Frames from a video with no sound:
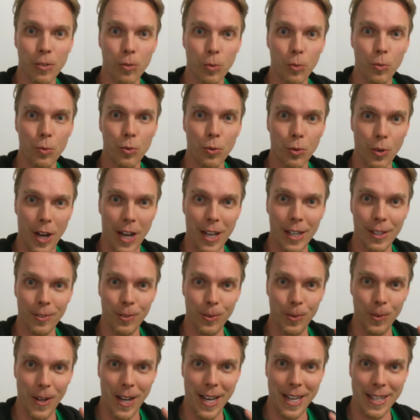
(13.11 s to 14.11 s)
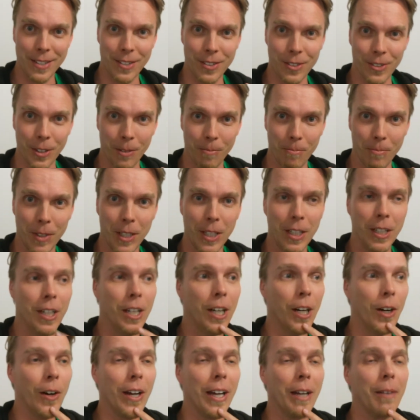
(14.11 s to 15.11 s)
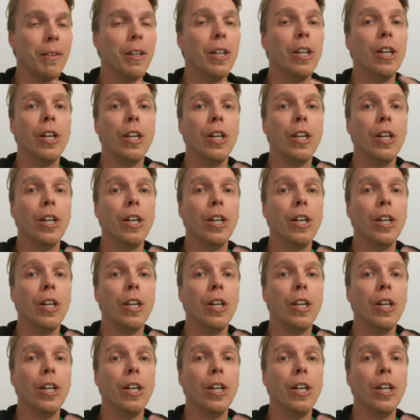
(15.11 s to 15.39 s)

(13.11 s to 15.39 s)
to try to answer them. All right,